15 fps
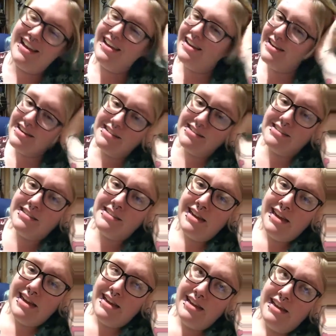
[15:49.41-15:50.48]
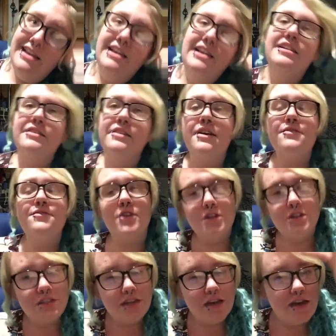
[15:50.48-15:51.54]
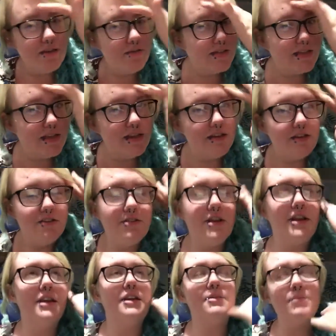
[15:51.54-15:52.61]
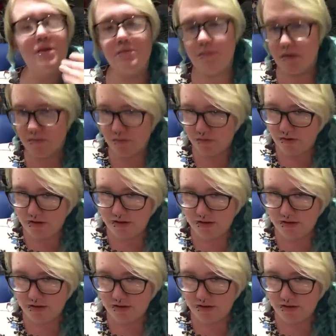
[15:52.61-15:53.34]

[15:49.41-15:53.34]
because at first I was like, okay, it might be a boy,